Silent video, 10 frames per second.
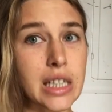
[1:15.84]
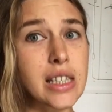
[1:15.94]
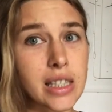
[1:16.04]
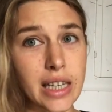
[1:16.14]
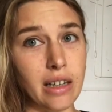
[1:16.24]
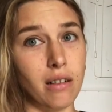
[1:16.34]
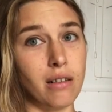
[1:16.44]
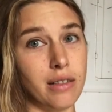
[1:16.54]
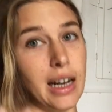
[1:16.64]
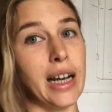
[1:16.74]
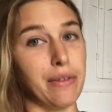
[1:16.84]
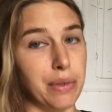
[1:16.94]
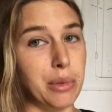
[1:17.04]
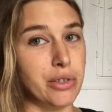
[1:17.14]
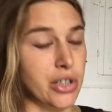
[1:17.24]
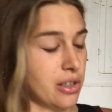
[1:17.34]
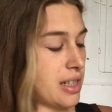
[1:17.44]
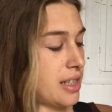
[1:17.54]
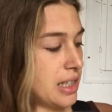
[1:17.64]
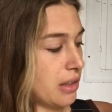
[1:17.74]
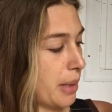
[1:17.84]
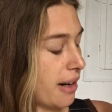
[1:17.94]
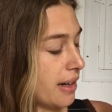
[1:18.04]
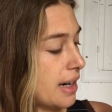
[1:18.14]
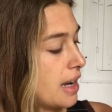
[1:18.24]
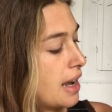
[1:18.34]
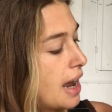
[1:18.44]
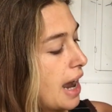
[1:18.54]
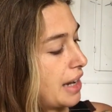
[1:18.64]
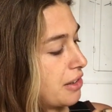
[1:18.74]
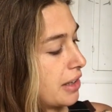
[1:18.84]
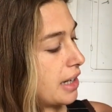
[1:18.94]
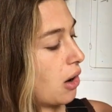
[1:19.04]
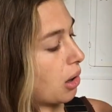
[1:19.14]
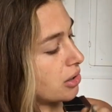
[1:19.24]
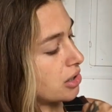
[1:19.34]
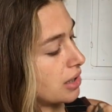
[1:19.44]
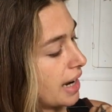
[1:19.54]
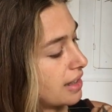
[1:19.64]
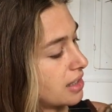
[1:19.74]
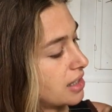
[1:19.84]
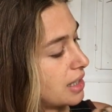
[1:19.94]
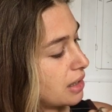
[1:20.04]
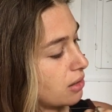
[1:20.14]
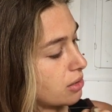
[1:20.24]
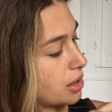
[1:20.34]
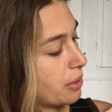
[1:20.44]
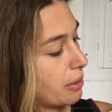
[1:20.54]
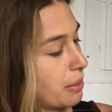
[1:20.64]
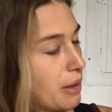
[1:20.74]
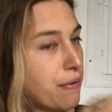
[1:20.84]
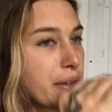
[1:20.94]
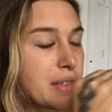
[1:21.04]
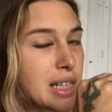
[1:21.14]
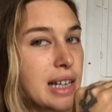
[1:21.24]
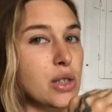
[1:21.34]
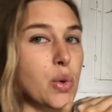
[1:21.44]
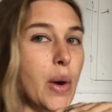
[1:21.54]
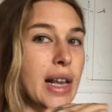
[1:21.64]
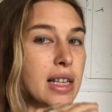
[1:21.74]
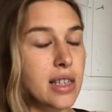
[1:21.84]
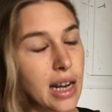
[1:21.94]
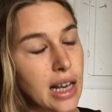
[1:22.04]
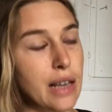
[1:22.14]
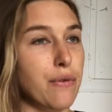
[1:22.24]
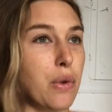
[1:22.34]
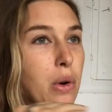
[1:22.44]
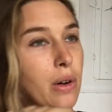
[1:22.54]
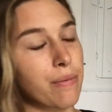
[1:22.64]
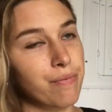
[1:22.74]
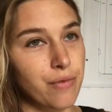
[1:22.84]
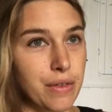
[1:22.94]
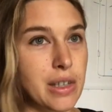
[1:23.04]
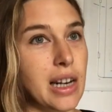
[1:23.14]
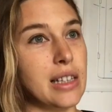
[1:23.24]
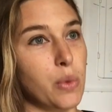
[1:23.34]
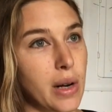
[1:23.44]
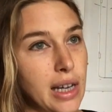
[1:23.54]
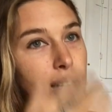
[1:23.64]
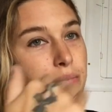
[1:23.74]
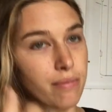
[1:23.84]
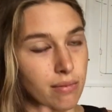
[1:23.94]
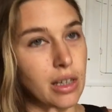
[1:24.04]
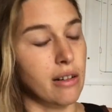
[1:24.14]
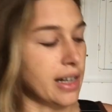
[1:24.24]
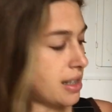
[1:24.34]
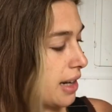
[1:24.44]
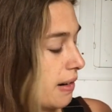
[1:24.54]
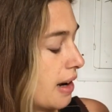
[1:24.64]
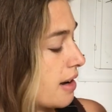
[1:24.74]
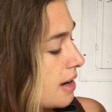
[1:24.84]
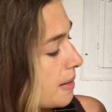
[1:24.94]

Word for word: steel that I get from New Jersey Steel Baron. And you're gonna alternate the steel, so it would be 15N20, 1084, 15N20, you know, etc.